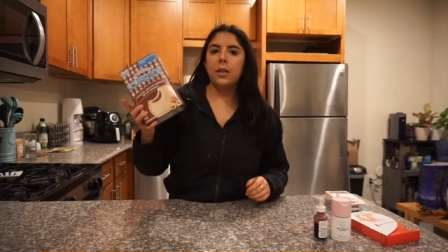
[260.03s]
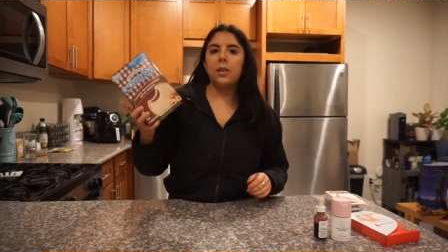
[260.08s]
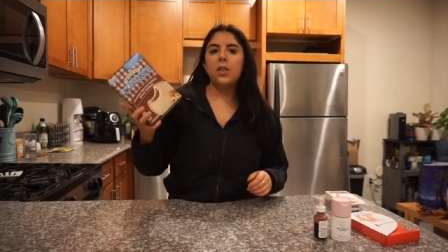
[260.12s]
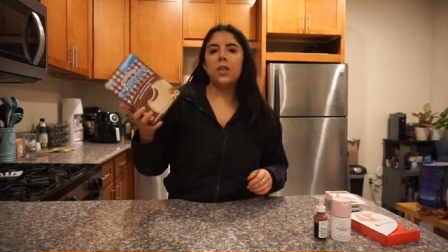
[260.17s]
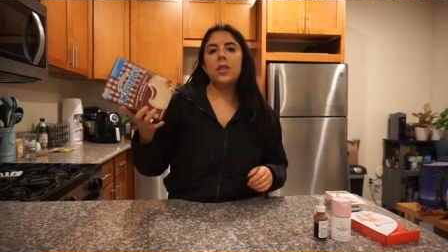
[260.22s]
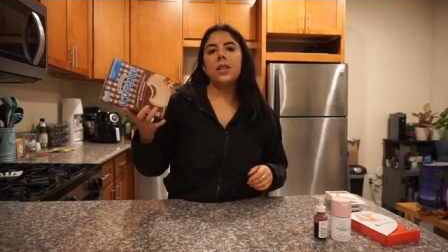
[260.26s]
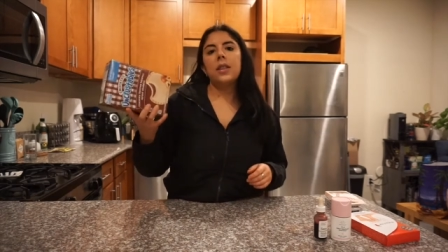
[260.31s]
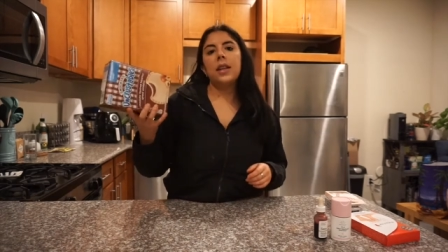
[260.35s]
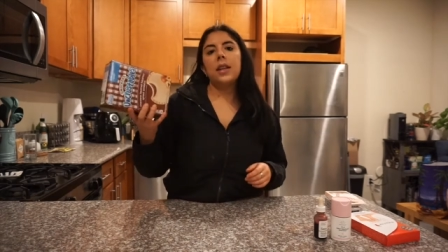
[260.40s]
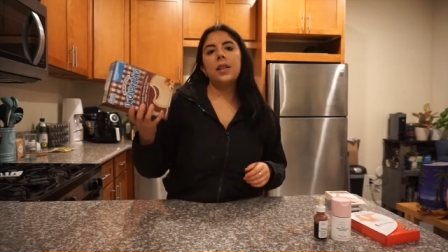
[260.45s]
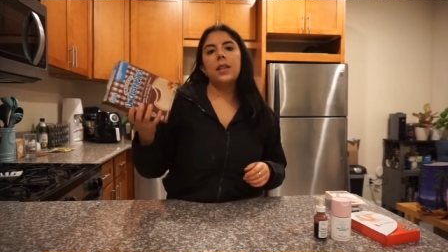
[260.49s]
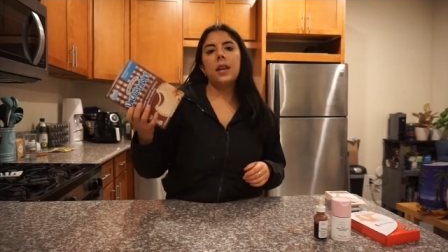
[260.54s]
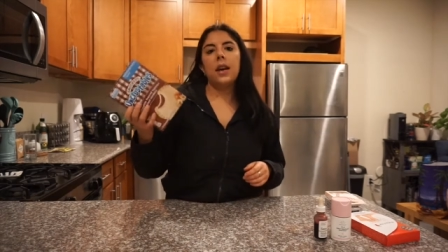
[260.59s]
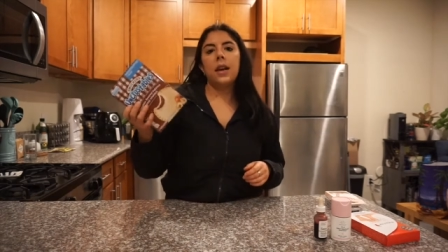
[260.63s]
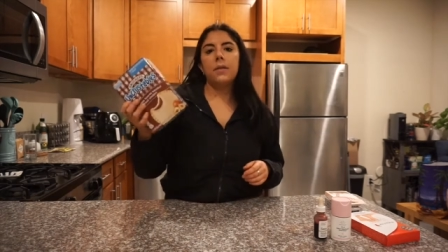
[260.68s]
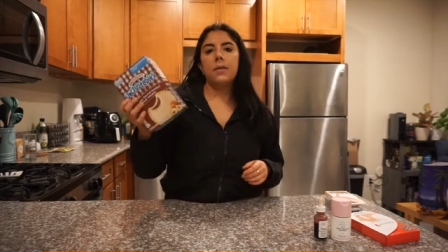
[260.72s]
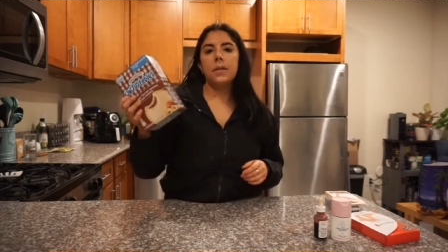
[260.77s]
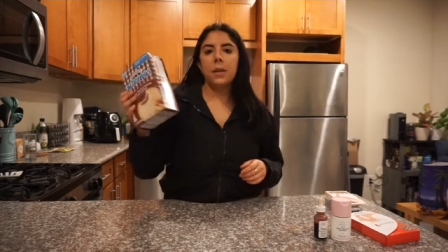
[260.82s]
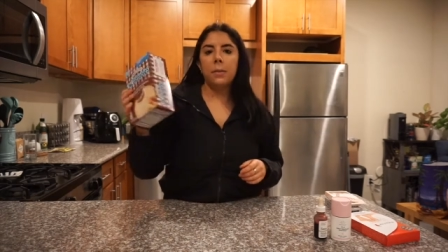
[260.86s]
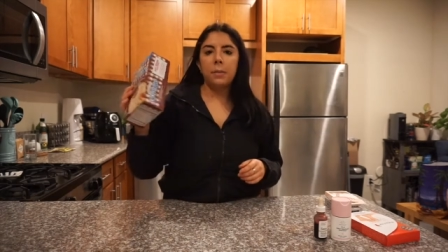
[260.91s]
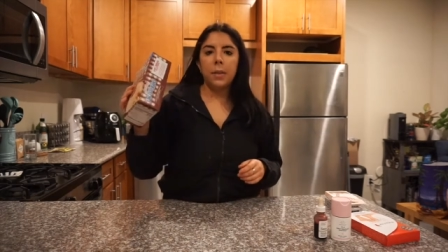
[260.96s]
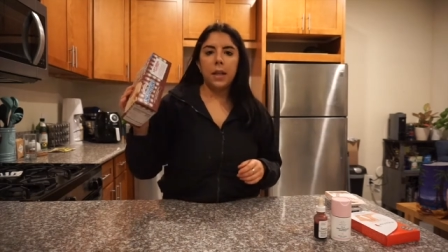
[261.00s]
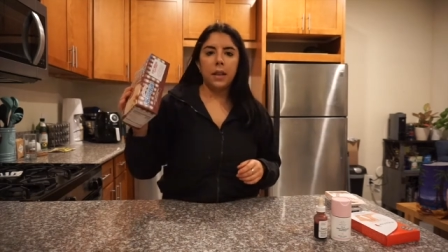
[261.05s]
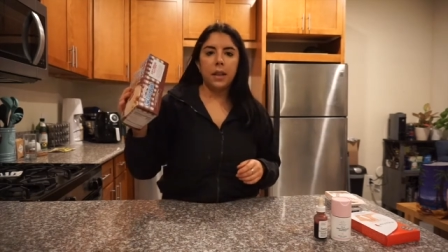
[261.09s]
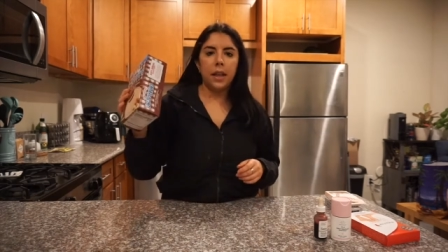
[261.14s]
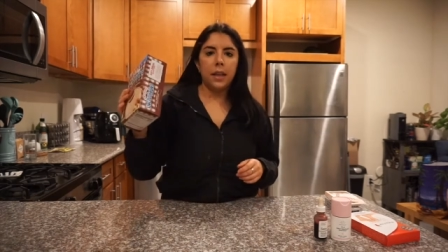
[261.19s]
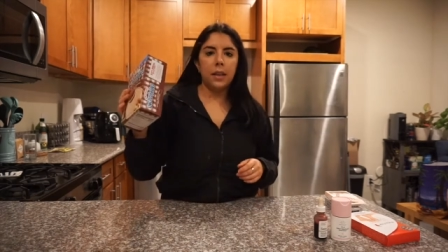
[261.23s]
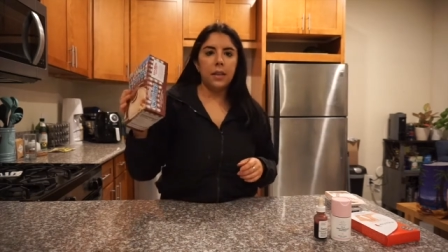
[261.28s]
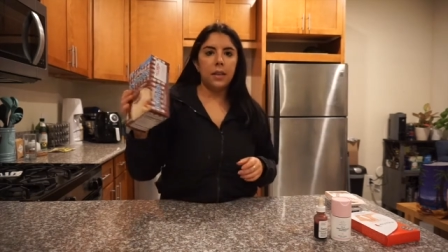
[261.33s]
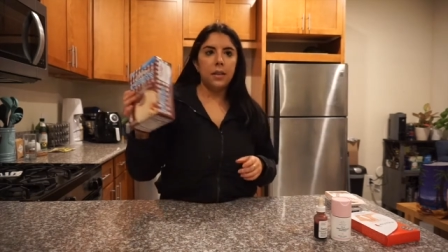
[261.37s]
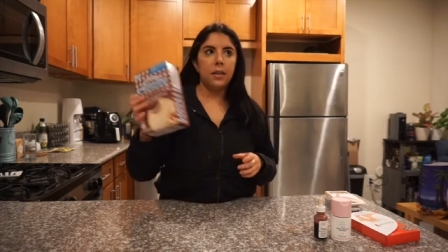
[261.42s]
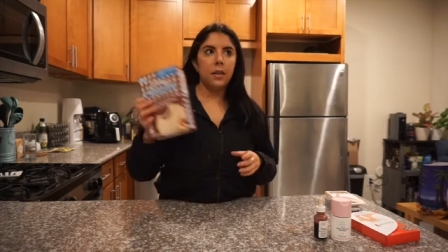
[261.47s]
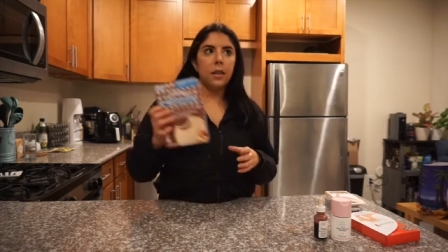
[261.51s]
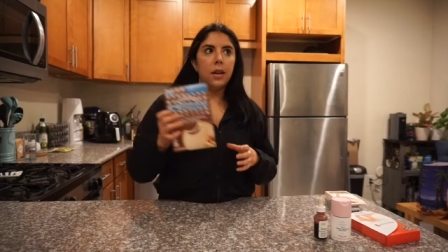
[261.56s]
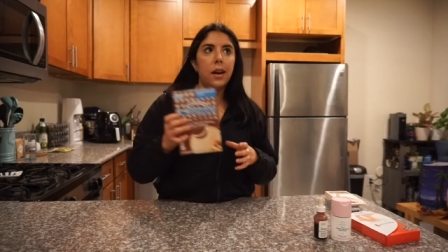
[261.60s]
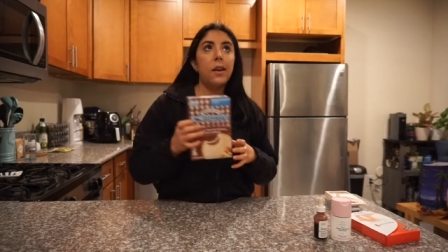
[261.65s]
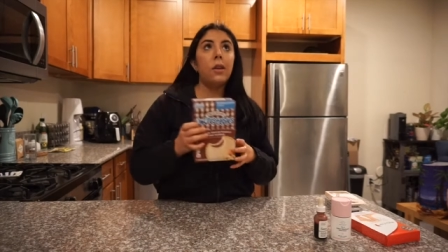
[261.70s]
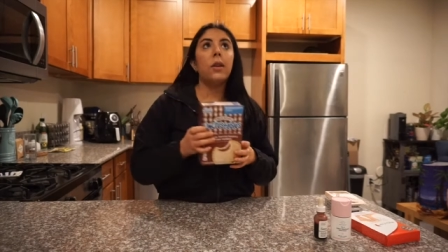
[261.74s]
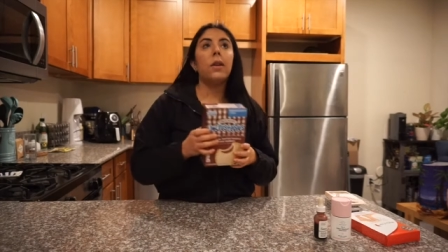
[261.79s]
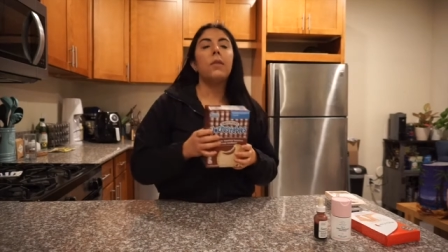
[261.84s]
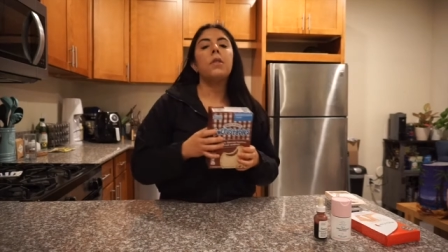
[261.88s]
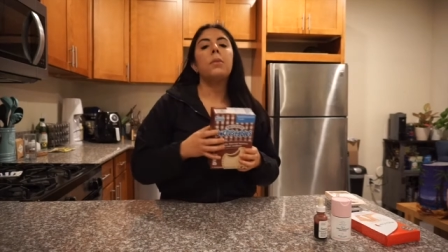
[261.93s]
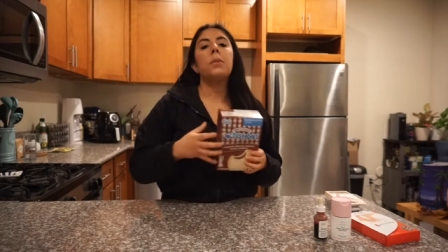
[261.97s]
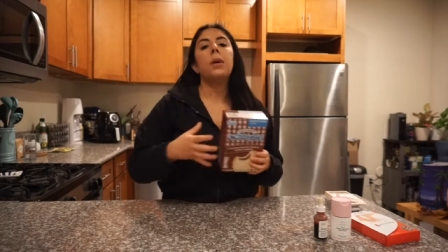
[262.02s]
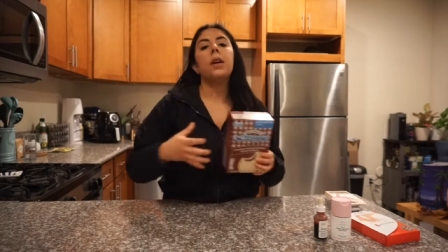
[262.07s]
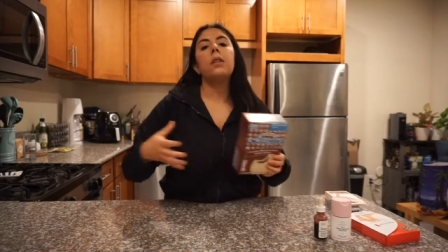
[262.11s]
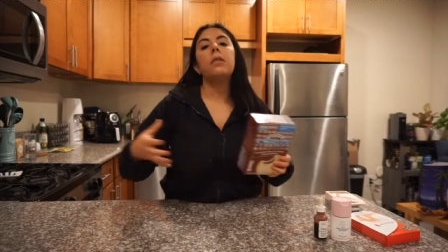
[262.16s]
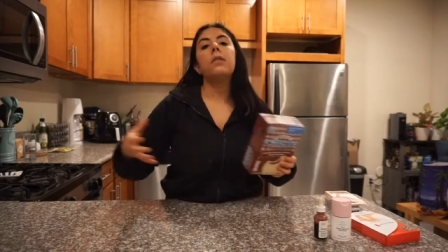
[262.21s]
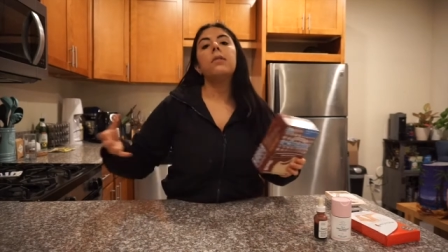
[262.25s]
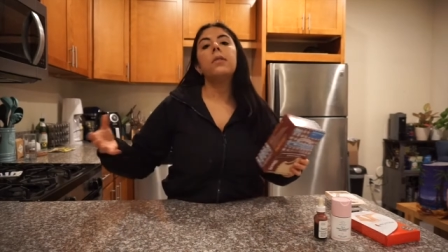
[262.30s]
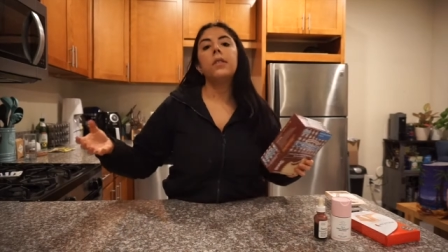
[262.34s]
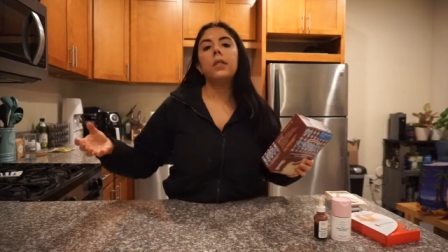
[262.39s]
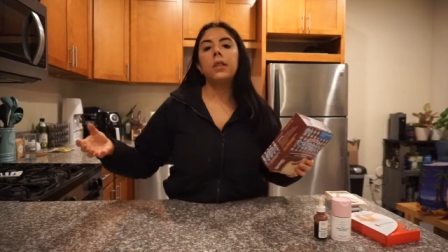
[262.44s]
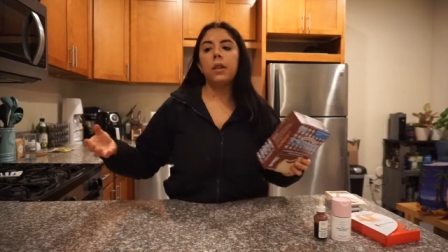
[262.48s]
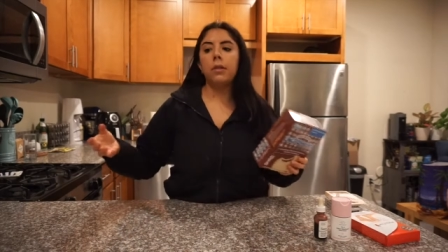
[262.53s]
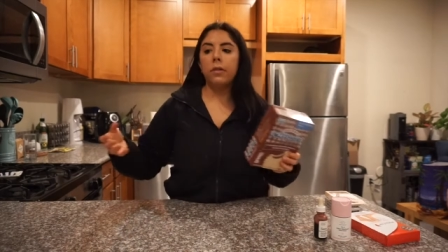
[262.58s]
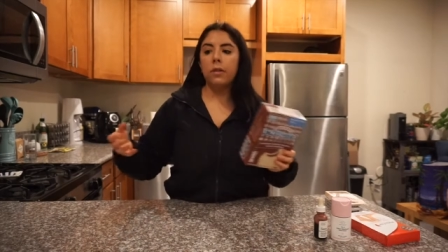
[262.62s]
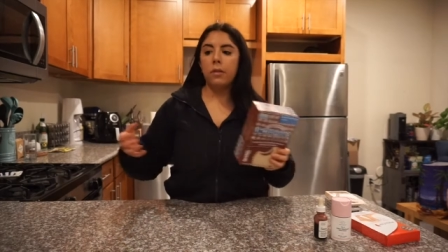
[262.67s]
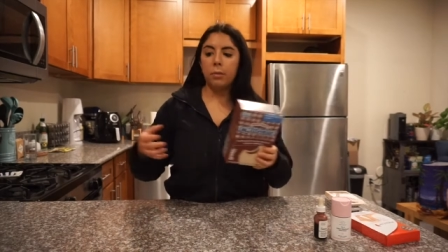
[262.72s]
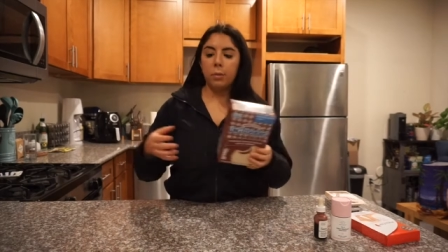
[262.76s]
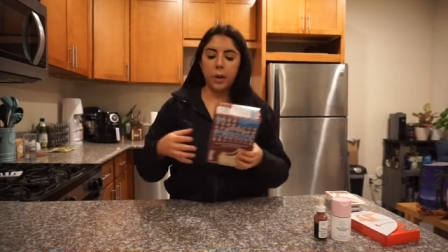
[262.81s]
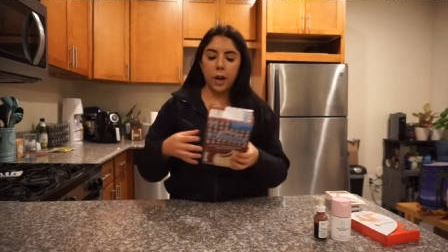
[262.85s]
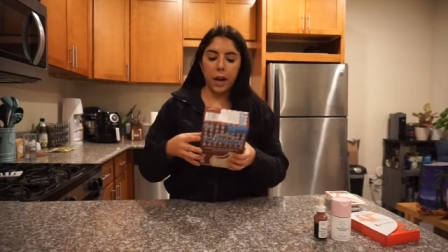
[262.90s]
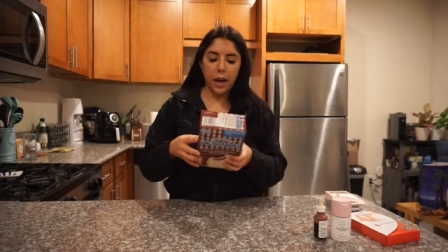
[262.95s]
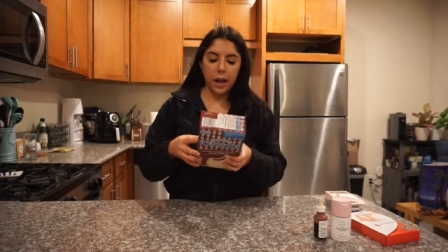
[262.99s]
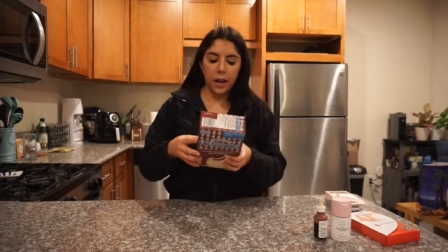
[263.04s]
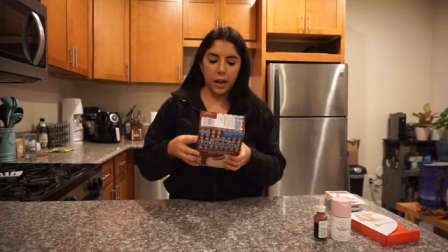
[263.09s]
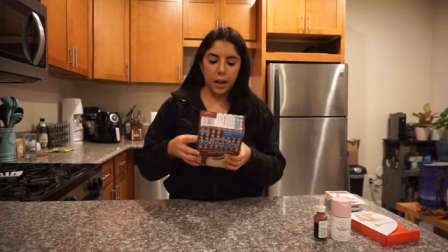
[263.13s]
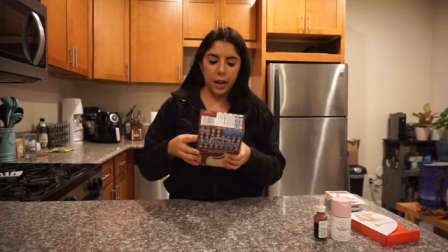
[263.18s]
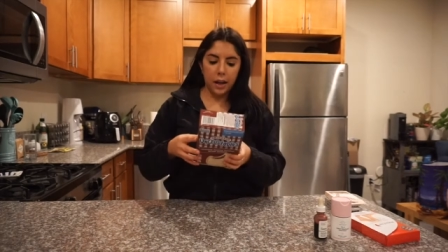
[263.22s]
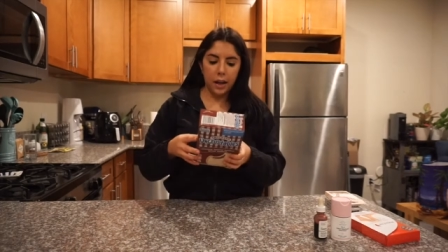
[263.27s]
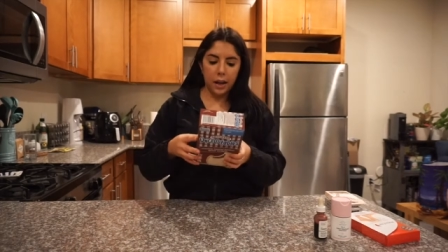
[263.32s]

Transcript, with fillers: So it's just nice to have something like this so that I don't have to buy a full loaf of bread.